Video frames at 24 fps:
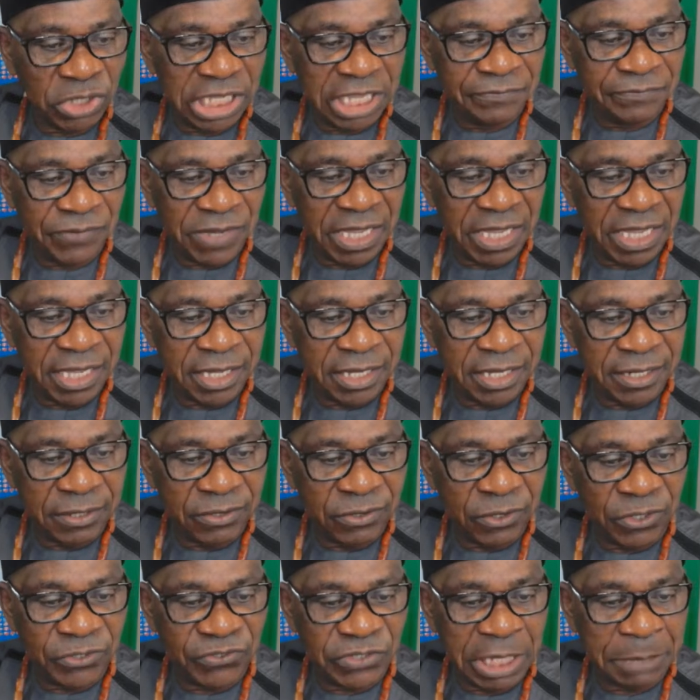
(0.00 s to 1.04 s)
give a
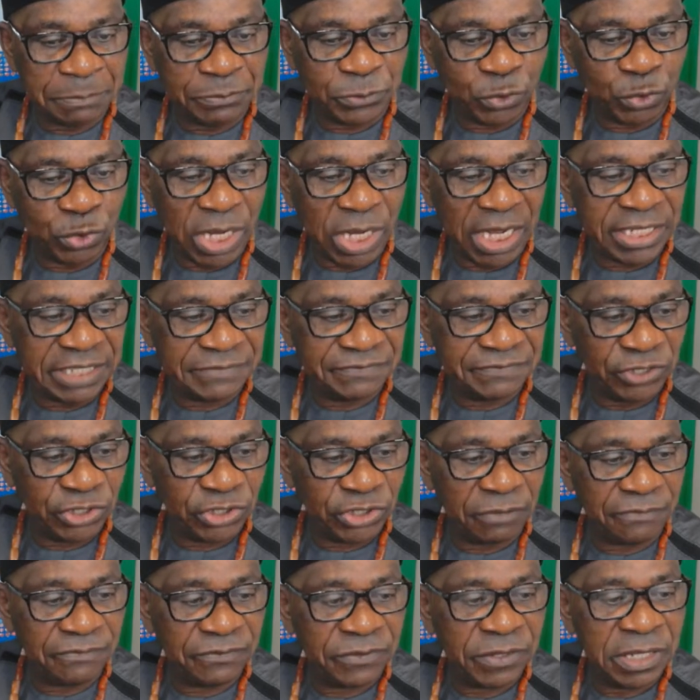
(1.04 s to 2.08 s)
conceptual
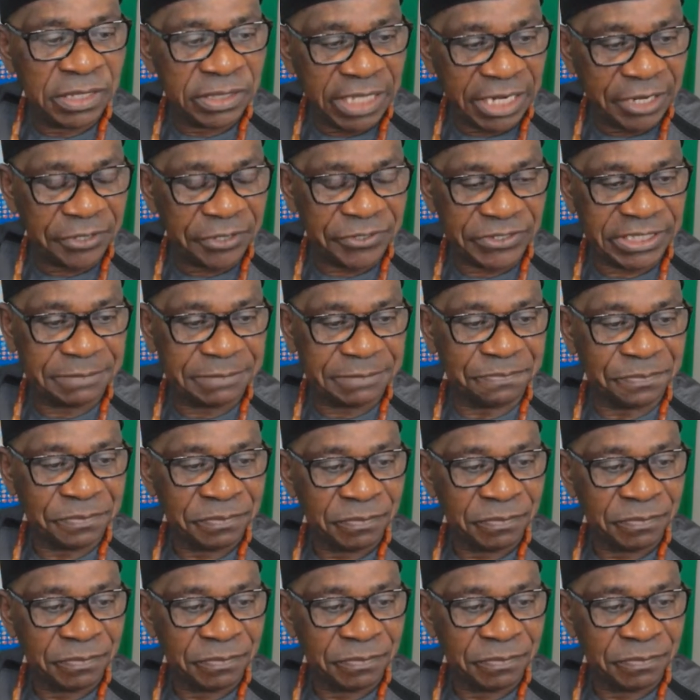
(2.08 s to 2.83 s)
definition of terrorism.